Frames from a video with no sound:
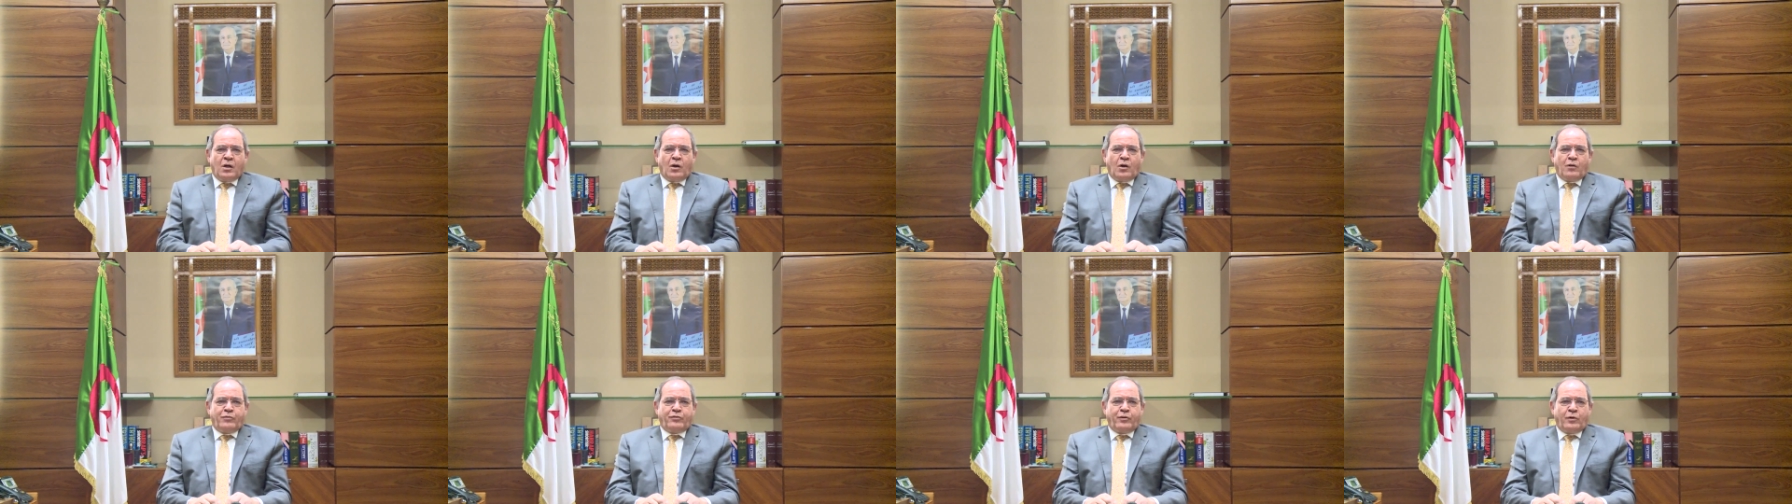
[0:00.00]

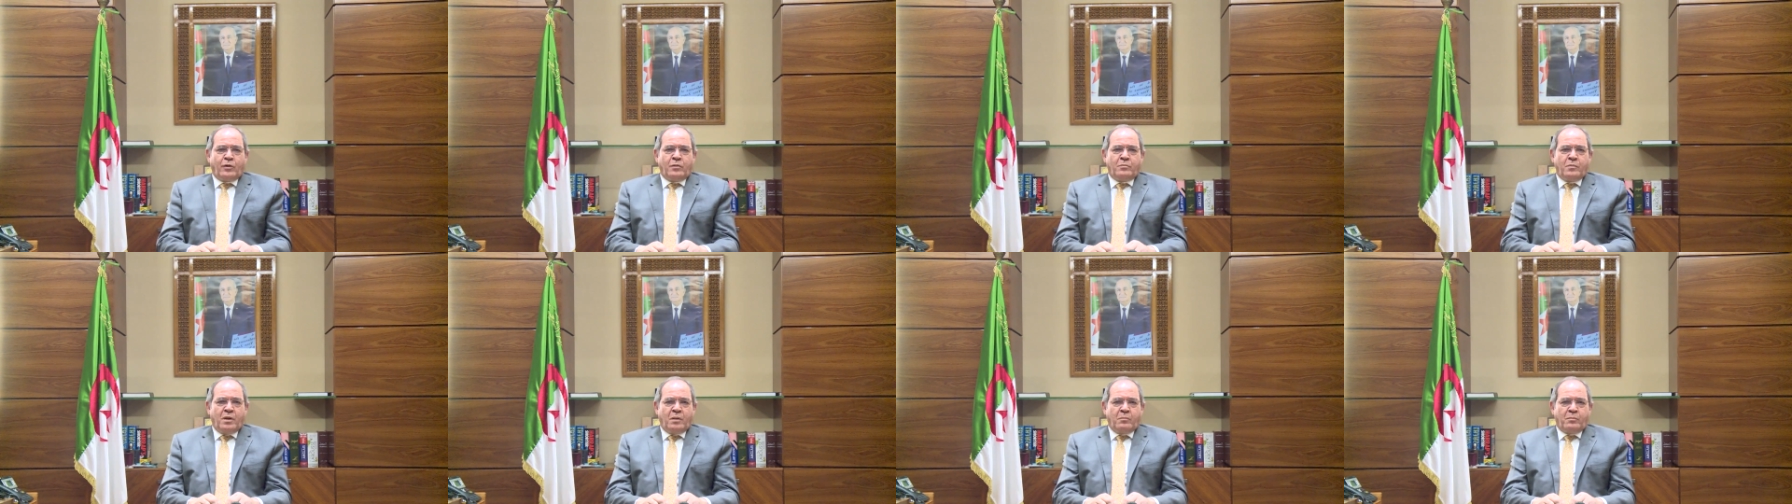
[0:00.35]
of
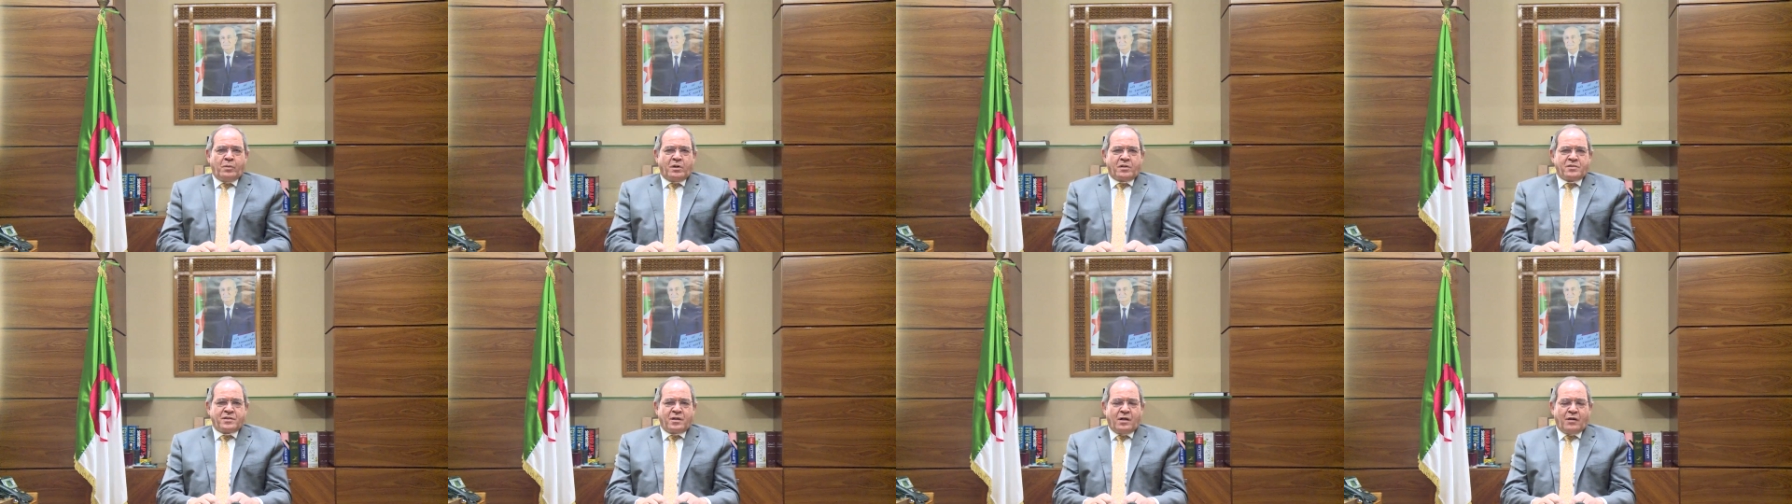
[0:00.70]
all
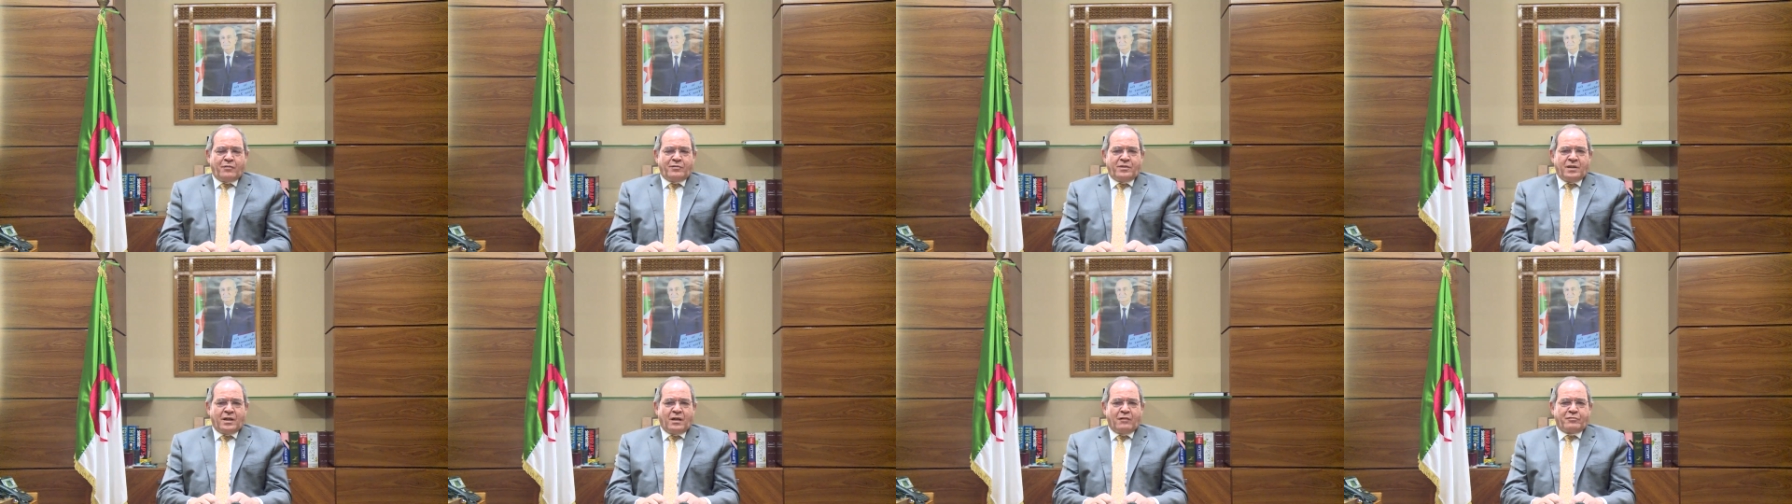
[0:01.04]
members
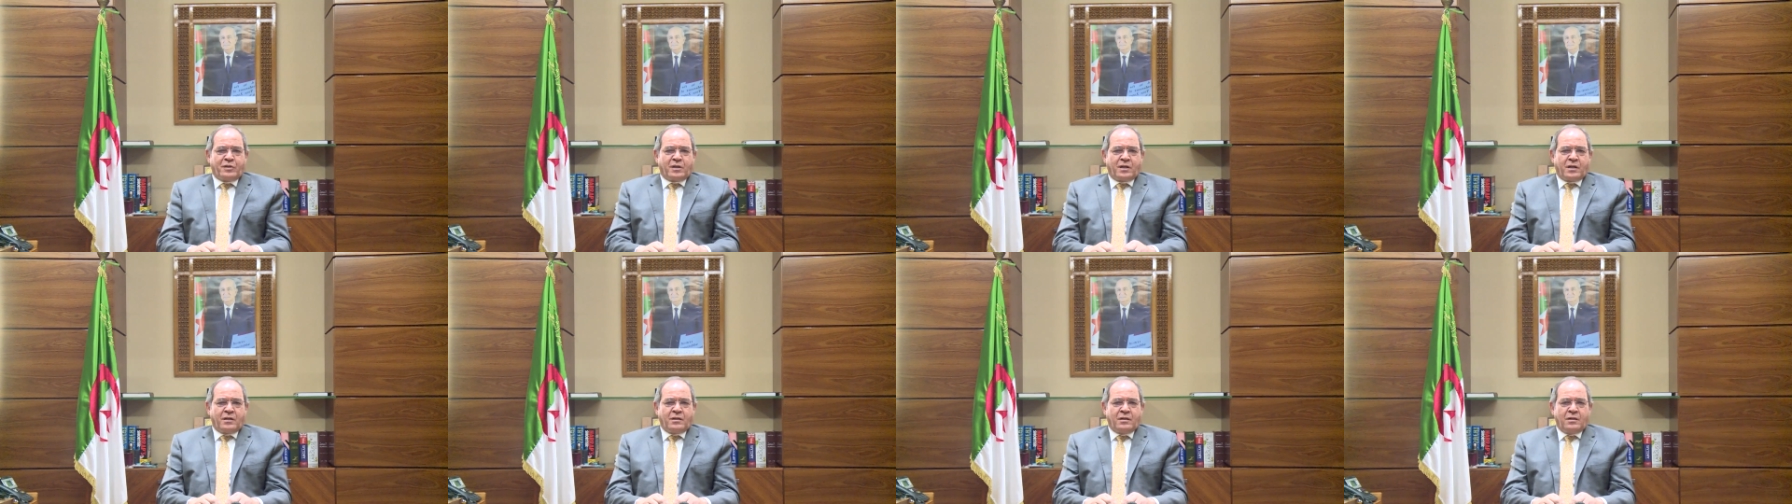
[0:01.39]
of the
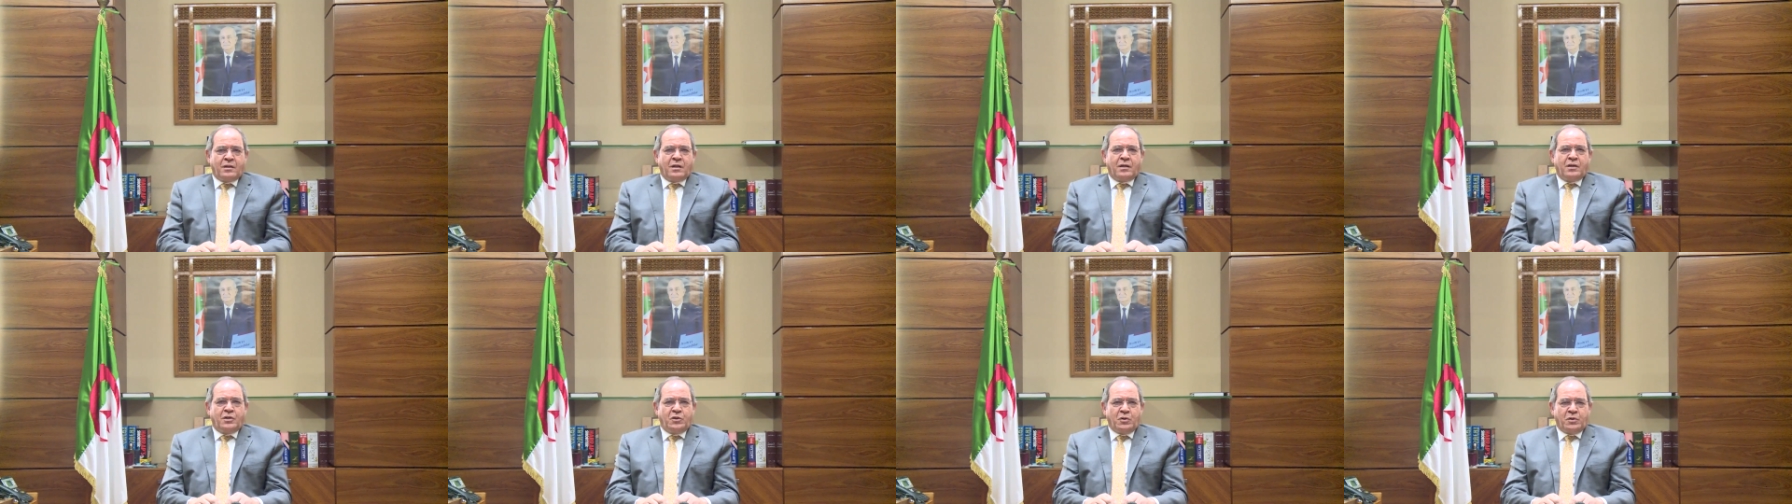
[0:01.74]
African
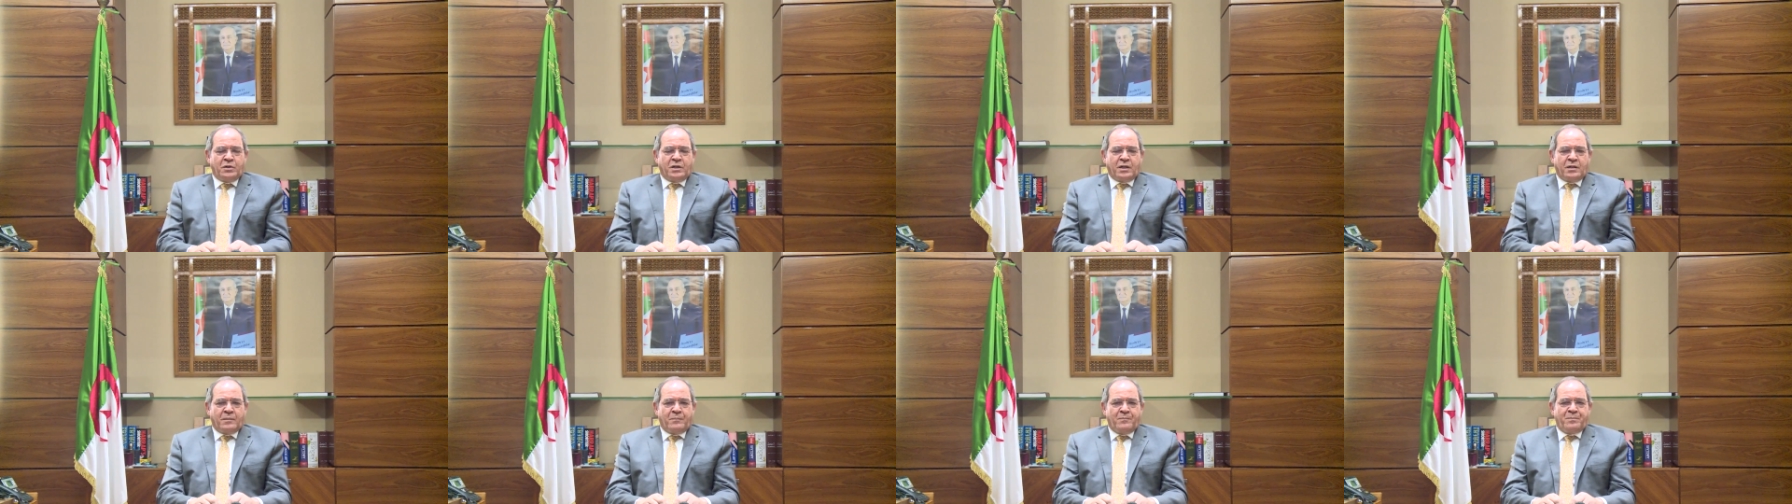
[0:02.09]

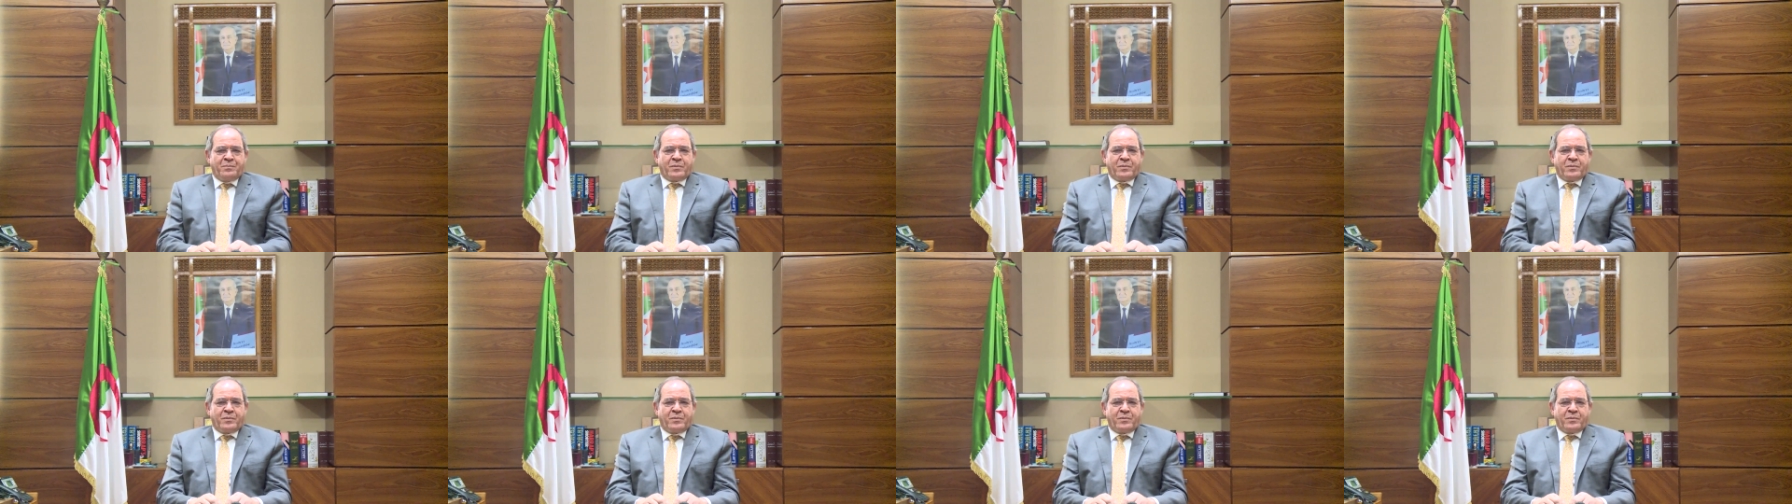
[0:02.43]
Union.